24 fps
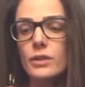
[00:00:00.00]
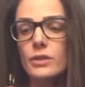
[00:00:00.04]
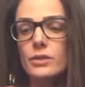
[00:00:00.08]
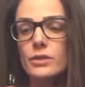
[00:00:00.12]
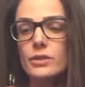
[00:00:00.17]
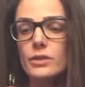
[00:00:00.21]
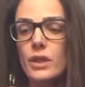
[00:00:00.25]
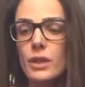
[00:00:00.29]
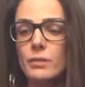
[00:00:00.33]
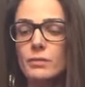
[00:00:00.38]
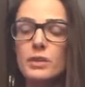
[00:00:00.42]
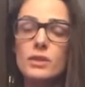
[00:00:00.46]

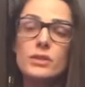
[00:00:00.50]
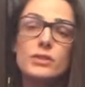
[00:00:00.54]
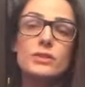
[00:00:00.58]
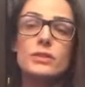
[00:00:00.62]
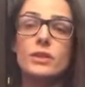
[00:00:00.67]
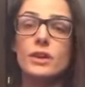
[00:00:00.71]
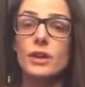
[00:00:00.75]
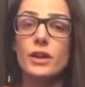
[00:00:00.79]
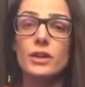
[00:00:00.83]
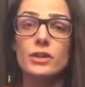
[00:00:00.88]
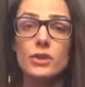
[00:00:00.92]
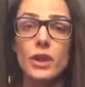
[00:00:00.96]

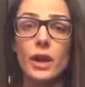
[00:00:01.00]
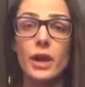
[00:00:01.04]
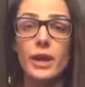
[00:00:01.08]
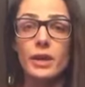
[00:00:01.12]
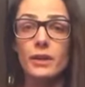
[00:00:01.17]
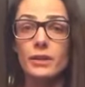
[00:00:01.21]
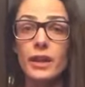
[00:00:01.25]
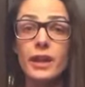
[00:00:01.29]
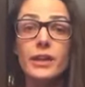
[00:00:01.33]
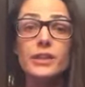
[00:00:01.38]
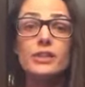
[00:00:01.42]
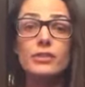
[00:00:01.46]
just gonna try
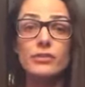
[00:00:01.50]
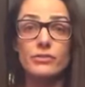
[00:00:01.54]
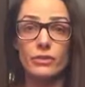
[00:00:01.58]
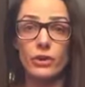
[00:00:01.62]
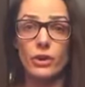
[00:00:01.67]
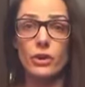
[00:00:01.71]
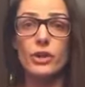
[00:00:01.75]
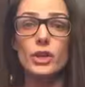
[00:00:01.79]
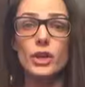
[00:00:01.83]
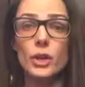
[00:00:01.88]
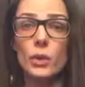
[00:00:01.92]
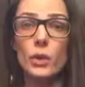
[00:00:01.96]
and like
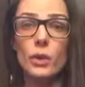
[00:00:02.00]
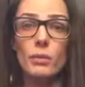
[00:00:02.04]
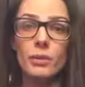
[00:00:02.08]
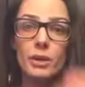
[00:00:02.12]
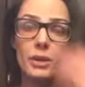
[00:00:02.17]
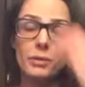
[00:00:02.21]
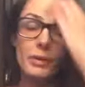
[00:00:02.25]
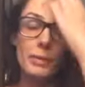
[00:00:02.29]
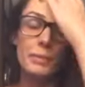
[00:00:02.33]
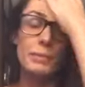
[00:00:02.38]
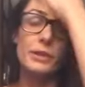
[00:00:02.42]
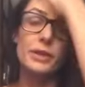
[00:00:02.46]
defer to you. I'm
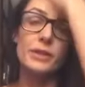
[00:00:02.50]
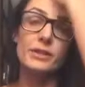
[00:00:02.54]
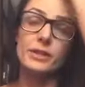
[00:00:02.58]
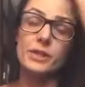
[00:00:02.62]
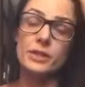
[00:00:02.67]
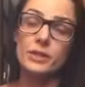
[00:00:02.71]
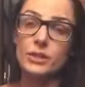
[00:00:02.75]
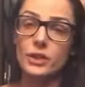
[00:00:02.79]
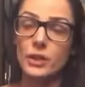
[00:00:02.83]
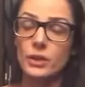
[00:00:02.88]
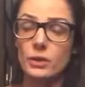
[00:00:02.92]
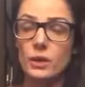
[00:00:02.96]
gonna be
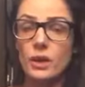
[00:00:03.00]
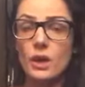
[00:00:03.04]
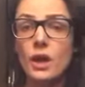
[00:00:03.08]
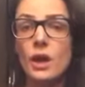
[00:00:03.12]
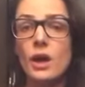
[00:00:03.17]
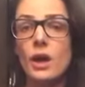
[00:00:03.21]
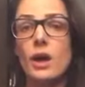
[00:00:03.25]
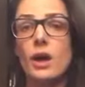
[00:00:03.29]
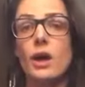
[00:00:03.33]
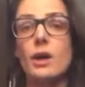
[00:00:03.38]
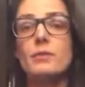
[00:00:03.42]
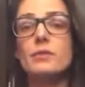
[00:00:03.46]
pleasing to you.
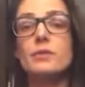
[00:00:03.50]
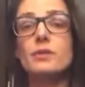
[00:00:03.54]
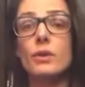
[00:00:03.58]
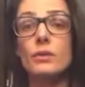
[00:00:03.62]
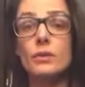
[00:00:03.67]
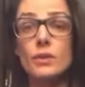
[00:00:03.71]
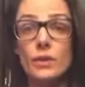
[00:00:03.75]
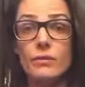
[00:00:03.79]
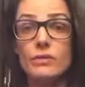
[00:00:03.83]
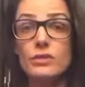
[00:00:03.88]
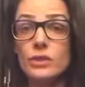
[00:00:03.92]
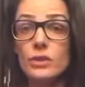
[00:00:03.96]
So
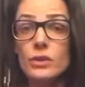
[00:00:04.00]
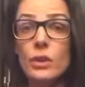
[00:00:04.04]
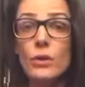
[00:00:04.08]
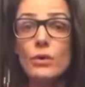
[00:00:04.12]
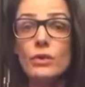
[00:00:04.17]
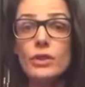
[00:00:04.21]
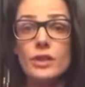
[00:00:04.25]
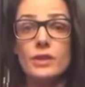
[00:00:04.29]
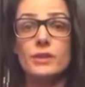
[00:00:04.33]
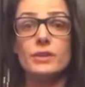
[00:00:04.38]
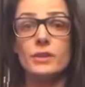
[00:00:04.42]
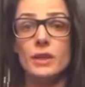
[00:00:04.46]
you have to
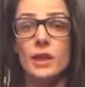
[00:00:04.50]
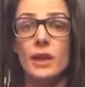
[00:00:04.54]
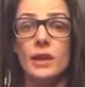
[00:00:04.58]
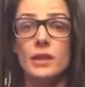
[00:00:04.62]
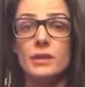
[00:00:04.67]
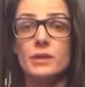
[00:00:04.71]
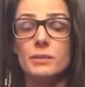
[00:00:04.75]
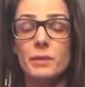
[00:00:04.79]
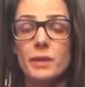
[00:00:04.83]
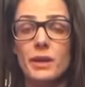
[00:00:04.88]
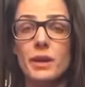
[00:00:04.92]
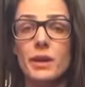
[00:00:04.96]
know these
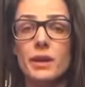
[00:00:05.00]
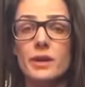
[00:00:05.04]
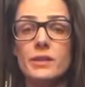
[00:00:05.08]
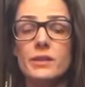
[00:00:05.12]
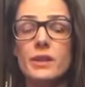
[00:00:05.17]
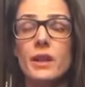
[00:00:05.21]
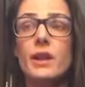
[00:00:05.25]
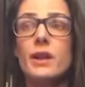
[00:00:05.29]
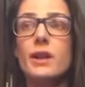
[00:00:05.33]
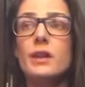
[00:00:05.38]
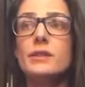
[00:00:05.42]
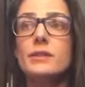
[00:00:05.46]
things
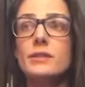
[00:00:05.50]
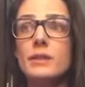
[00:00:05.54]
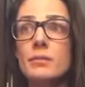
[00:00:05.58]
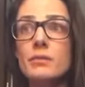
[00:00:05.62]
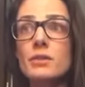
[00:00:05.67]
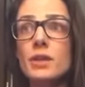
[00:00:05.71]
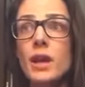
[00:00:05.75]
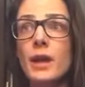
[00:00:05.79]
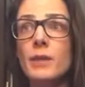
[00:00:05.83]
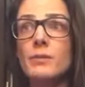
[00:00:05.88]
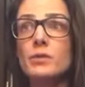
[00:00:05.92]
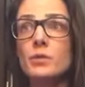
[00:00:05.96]
because
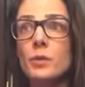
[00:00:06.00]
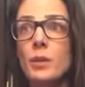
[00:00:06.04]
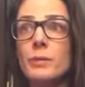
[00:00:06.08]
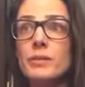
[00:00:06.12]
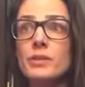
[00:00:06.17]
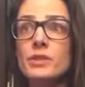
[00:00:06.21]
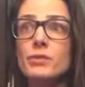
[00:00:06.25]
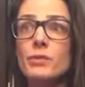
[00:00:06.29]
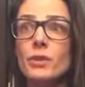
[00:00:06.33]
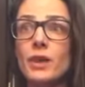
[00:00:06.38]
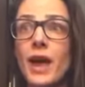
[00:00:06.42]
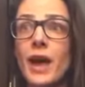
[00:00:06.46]
sometimes
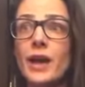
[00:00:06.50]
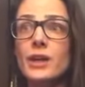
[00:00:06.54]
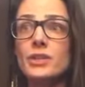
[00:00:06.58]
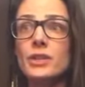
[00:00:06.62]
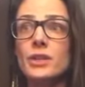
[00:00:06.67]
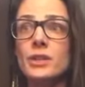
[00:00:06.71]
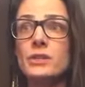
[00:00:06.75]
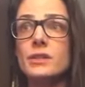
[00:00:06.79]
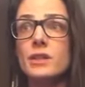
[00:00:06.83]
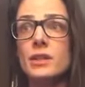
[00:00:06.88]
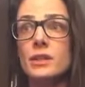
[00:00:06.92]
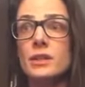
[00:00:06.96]
women's
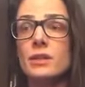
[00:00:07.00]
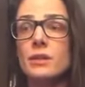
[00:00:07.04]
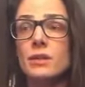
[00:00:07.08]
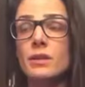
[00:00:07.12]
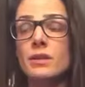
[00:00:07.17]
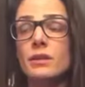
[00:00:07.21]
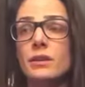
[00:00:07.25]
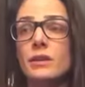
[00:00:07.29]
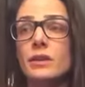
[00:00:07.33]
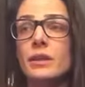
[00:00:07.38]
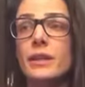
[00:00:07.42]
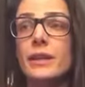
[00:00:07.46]
reactions in
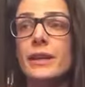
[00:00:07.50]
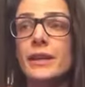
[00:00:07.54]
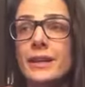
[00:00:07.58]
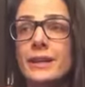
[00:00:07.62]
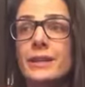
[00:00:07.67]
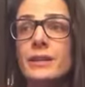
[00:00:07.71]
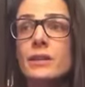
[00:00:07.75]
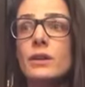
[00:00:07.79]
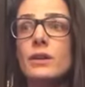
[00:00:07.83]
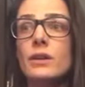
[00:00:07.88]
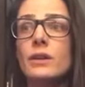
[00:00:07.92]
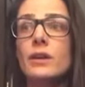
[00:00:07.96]

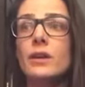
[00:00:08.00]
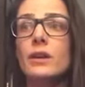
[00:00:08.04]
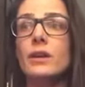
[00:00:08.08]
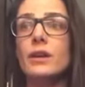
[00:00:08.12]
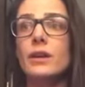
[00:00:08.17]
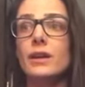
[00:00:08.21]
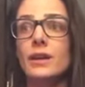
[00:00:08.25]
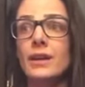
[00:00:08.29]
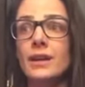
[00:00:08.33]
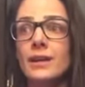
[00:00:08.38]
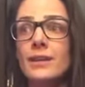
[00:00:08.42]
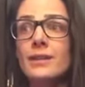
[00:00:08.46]

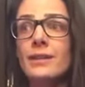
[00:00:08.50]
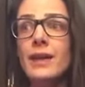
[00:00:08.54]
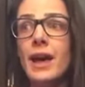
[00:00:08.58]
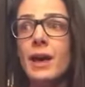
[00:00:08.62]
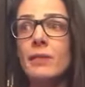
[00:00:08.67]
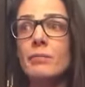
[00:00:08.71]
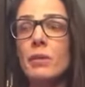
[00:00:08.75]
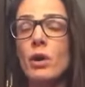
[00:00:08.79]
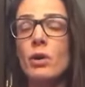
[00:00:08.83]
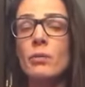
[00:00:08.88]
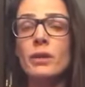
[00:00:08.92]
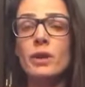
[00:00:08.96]

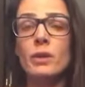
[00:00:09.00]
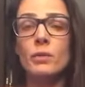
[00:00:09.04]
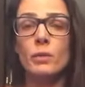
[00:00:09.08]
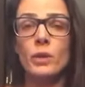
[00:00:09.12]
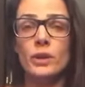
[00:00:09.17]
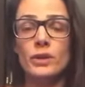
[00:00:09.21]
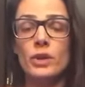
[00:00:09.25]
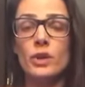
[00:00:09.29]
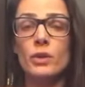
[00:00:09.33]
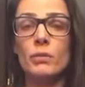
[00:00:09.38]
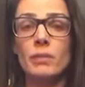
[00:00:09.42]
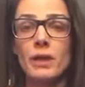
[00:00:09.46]
that moment
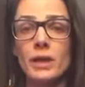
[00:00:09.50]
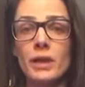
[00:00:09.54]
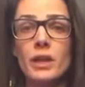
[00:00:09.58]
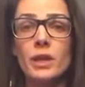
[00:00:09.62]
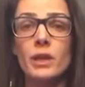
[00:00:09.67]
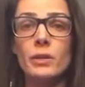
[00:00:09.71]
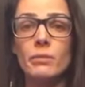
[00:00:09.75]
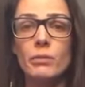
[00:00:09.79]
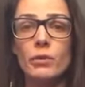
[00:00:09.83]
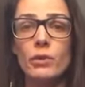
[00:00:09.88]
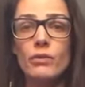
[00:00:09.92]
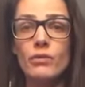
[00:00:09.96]
when you're
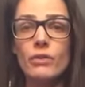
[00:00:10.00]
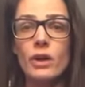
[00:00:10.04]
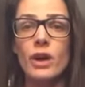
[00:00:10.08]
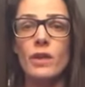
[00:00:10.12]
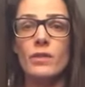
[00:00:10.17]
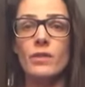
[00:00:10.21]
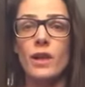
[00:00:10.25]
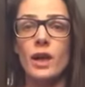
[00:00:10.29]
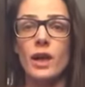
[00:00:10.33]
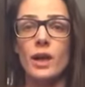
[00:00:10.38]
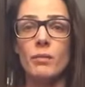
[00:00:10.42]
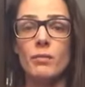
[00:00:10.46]
making a move
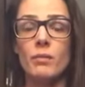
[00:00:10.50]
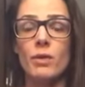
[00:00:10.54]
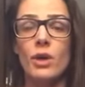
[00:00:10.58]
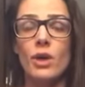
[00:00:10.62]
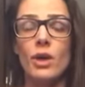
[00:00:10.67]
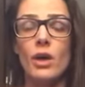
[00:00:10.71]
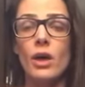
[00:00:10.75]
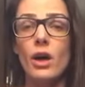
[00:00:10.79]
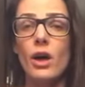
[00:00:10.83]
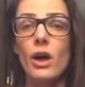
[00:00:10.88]
on them